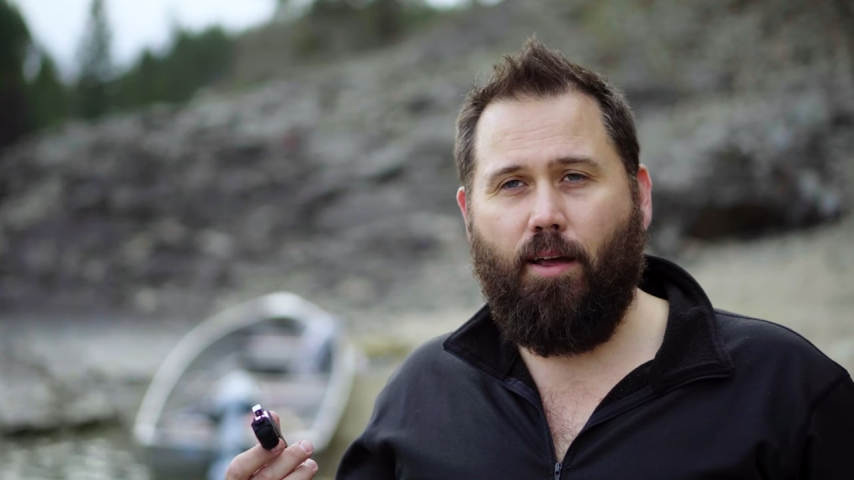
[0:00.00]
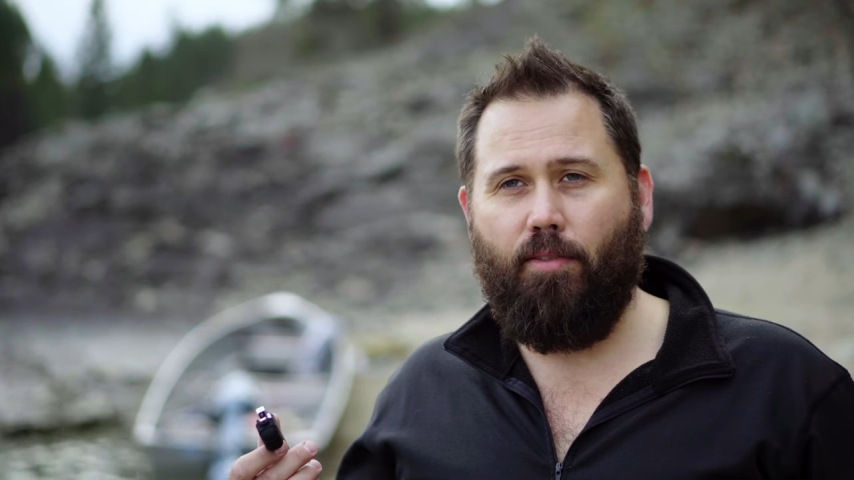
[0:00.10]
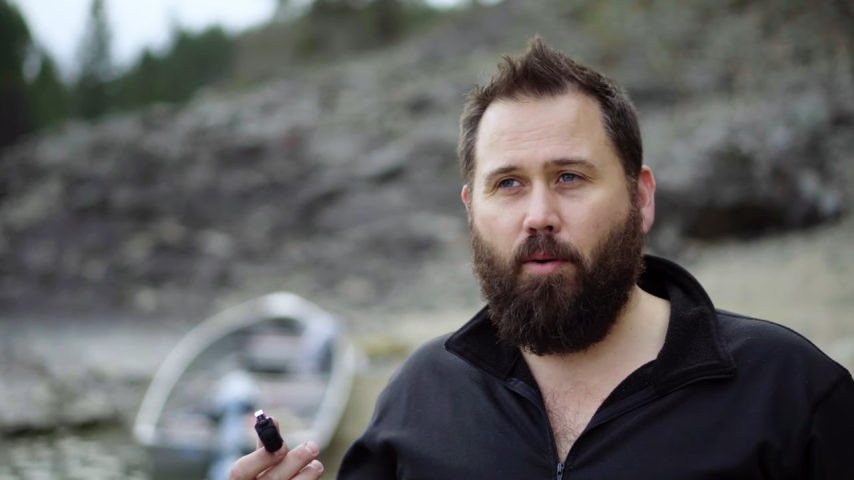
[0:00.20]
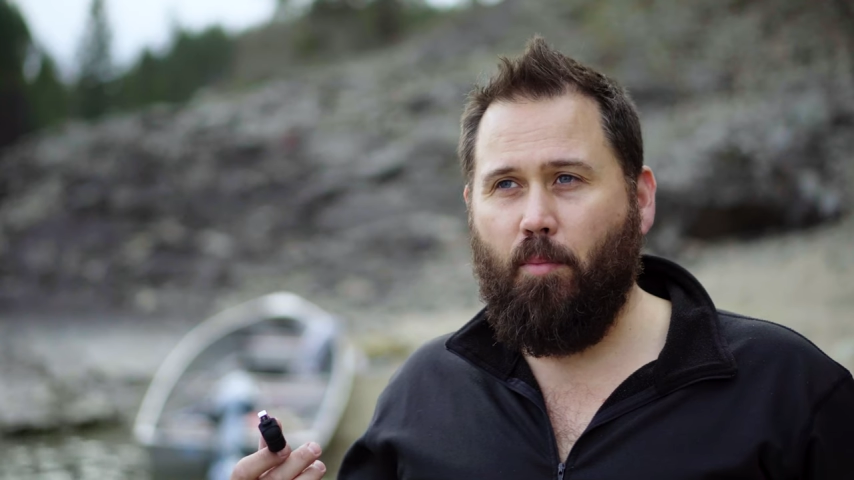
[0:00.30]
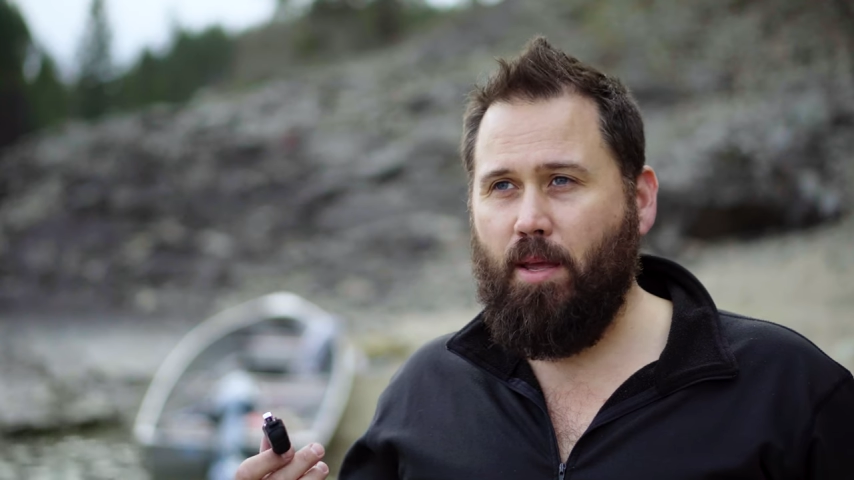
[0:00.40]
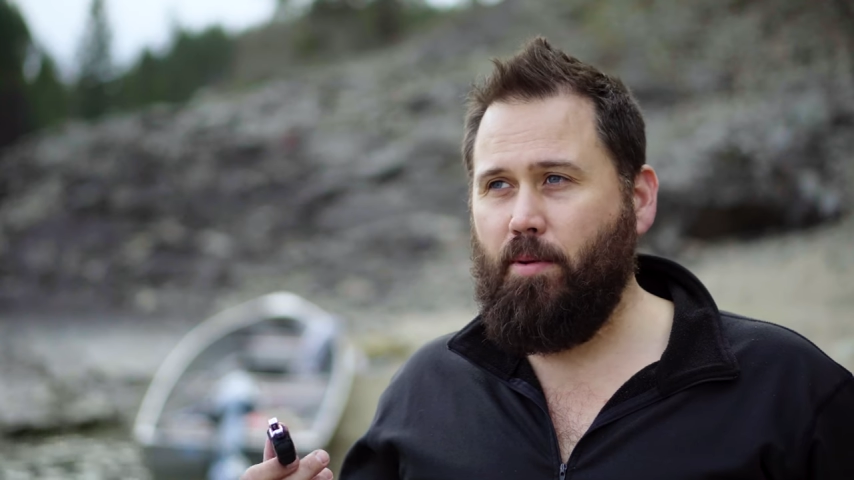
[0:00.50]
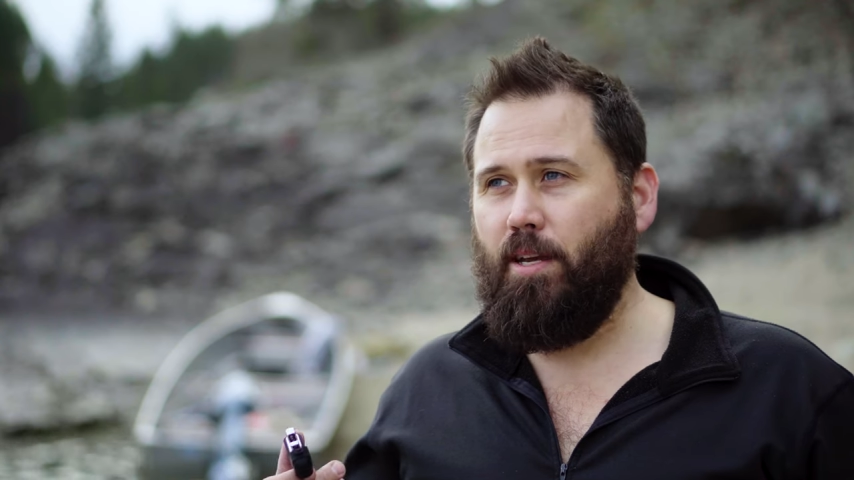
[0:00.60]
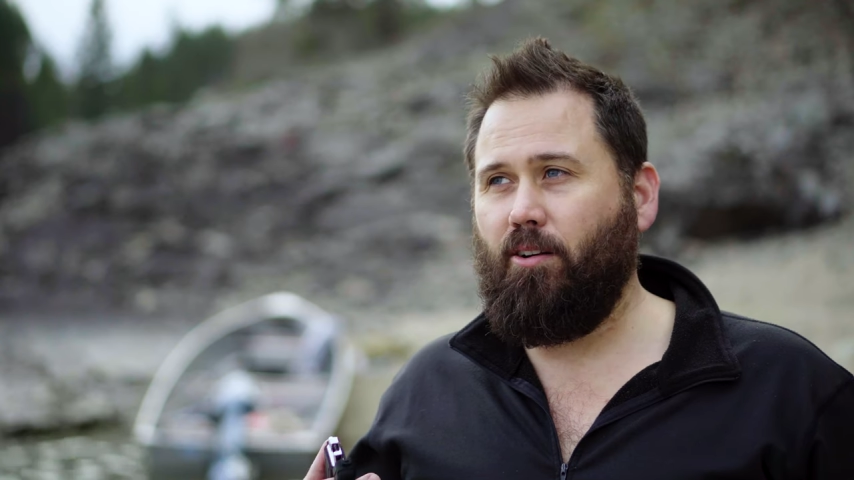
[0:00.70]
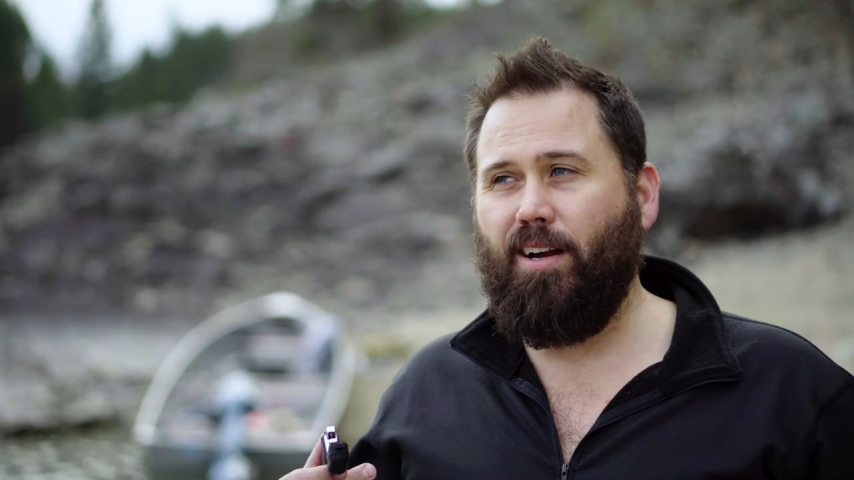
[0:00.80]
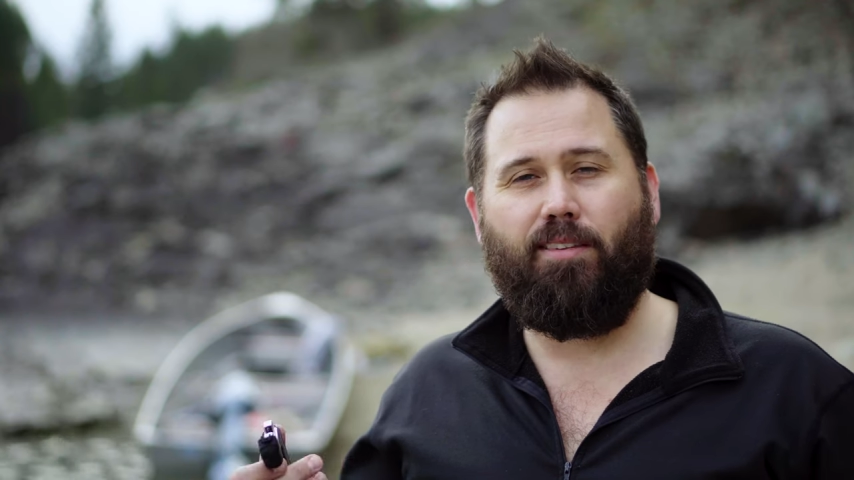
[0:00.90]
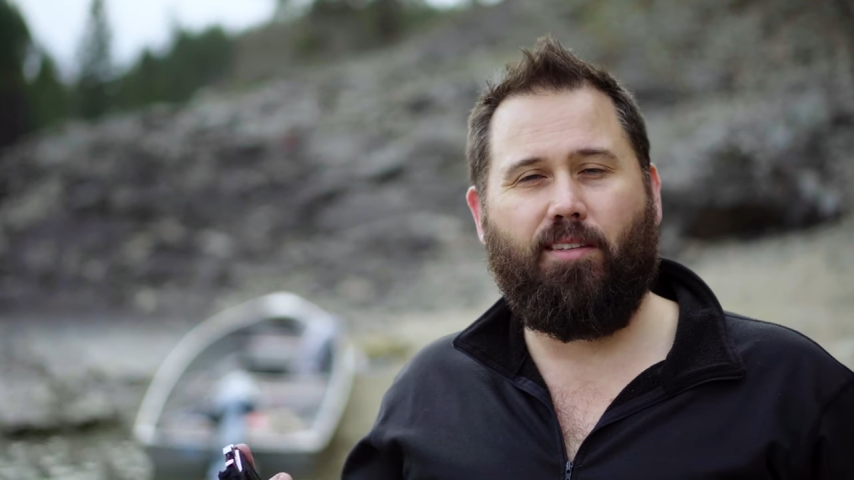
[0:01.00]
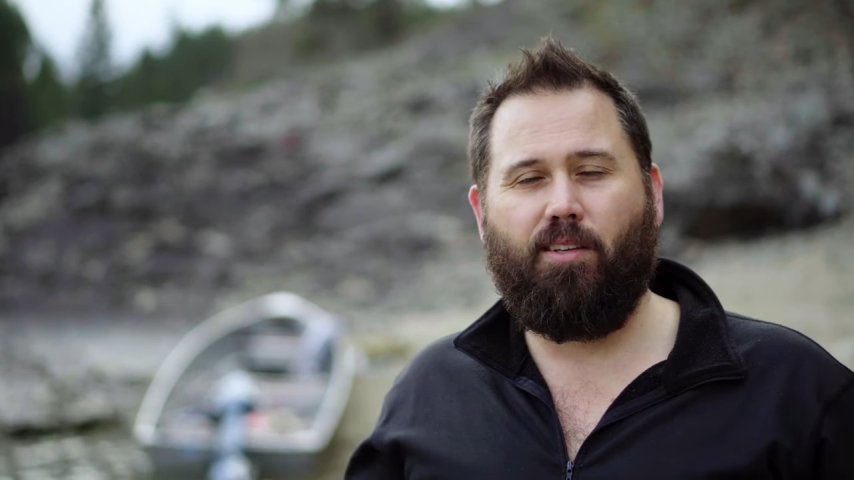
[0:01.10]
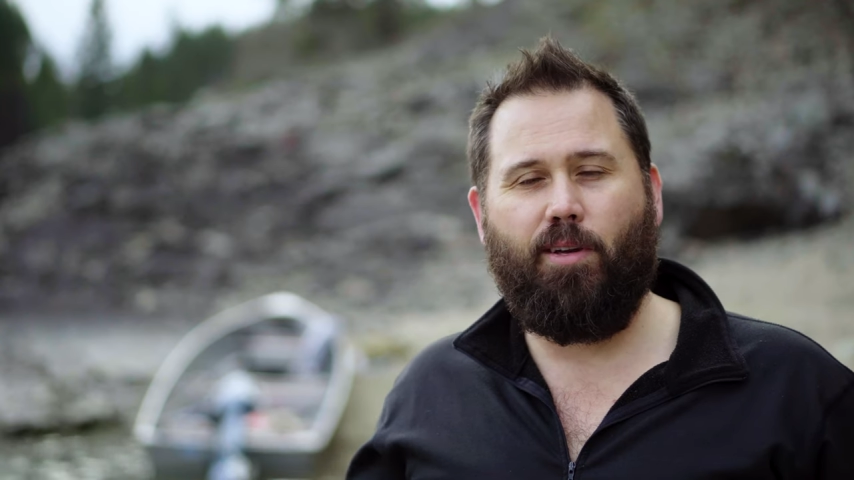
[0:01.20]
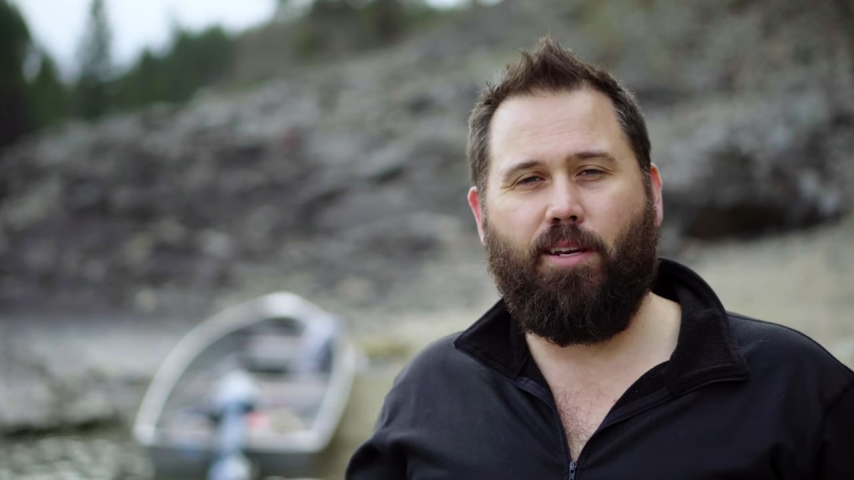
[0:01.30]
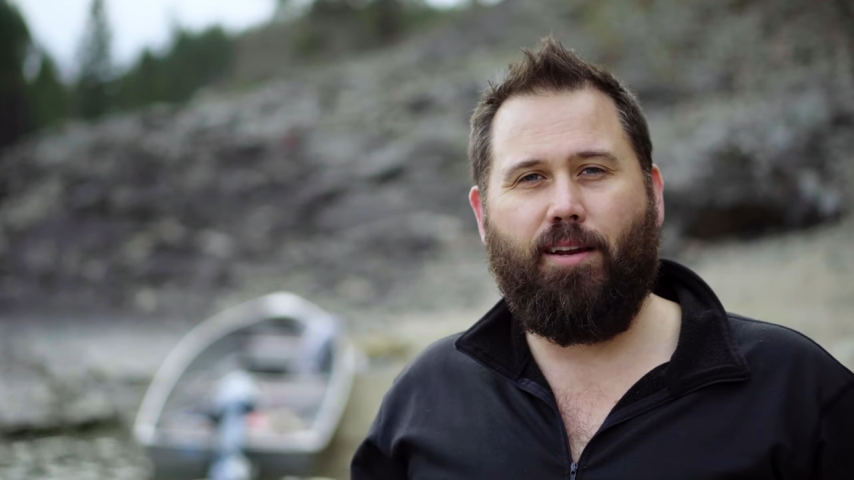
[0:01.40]
there may be a crisis
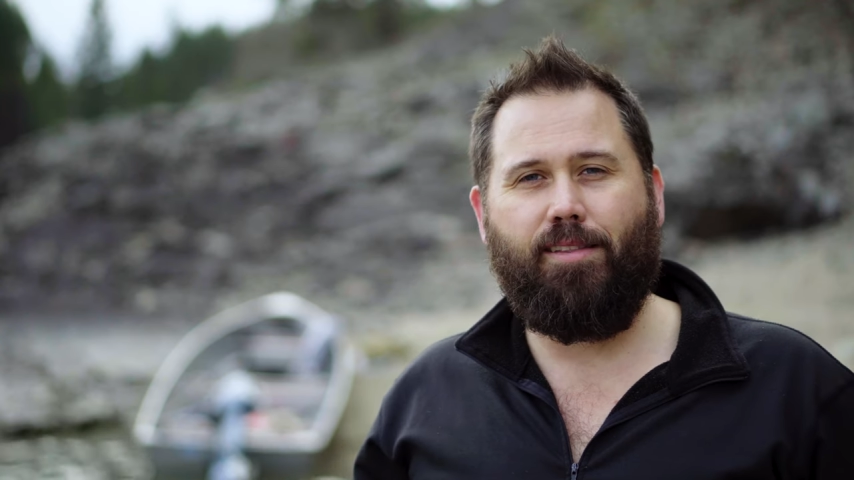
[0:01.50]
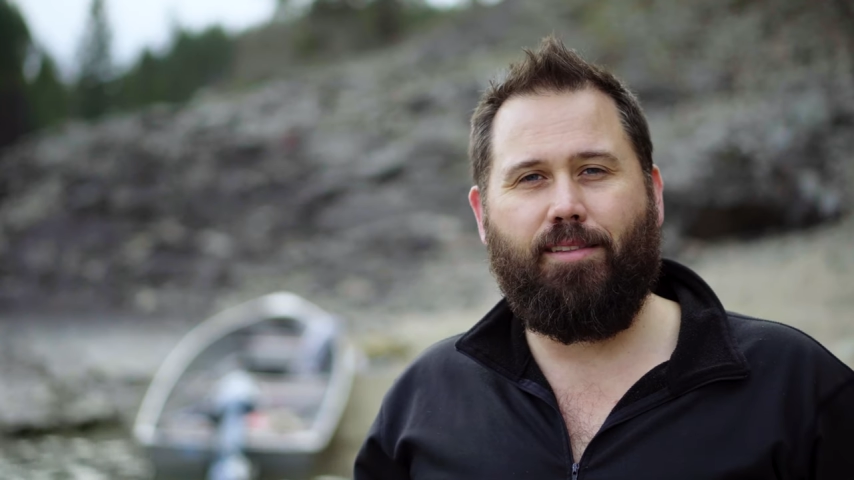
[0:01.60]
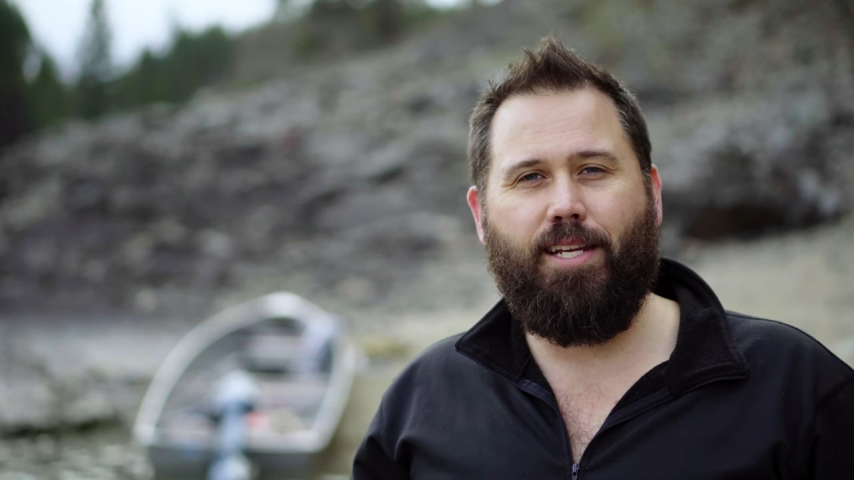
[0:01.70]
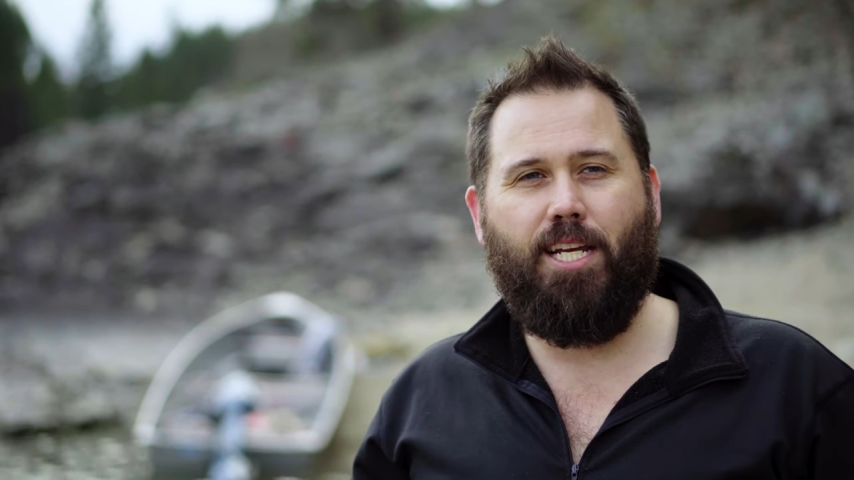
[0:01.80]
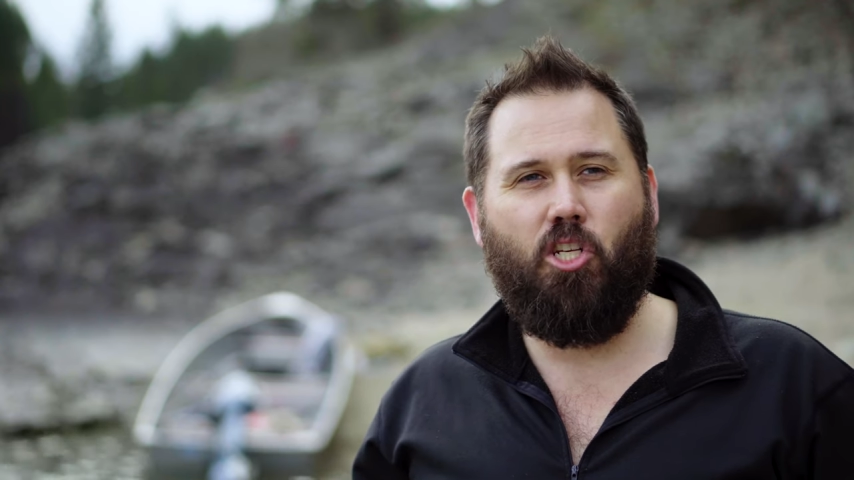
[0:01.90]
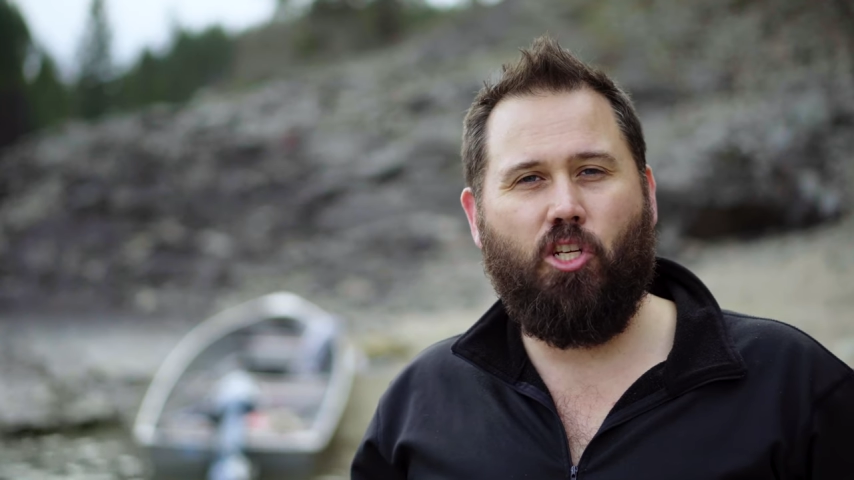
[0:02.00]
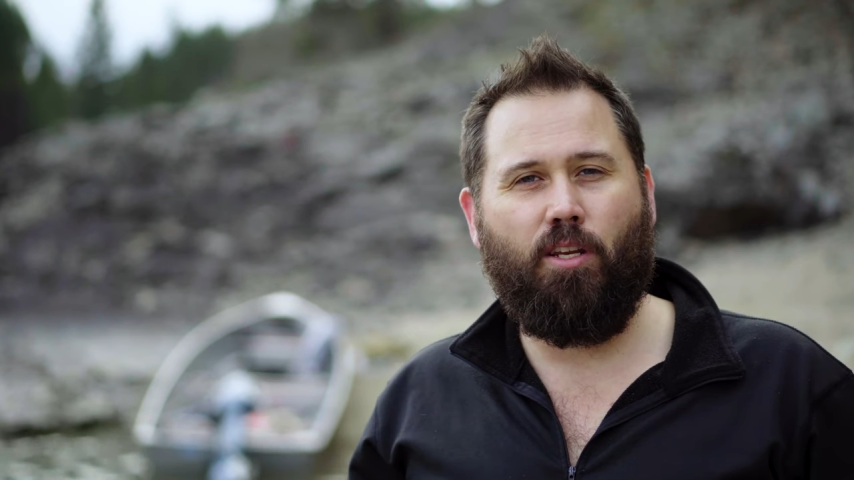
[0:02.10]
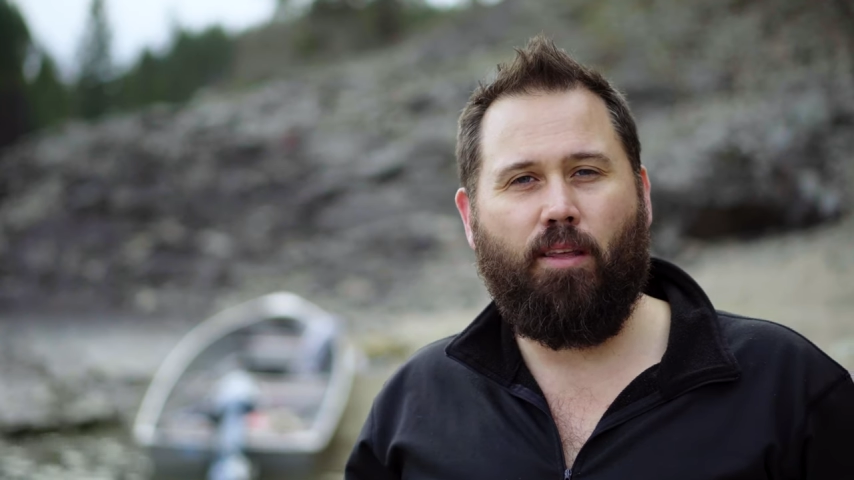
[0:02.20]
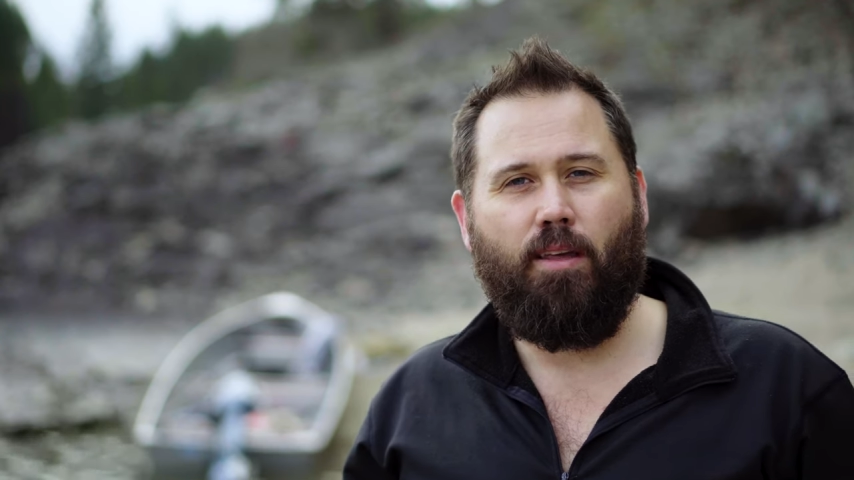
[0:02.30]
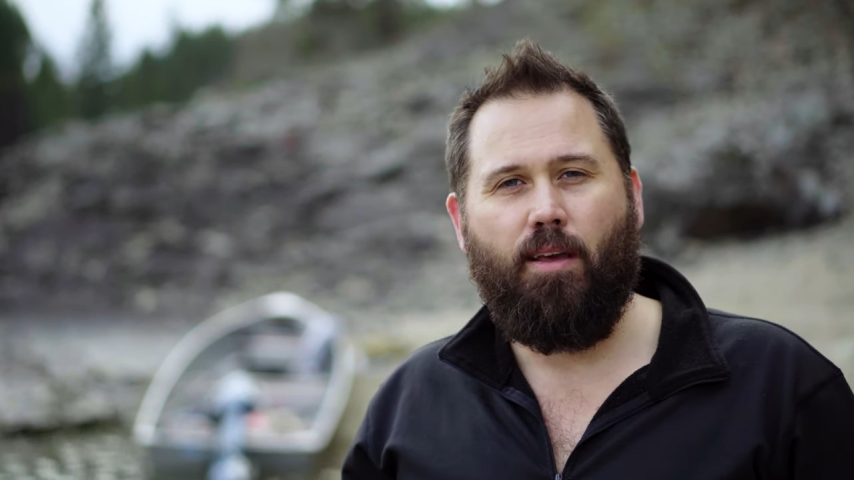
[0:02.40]
going on in the nation,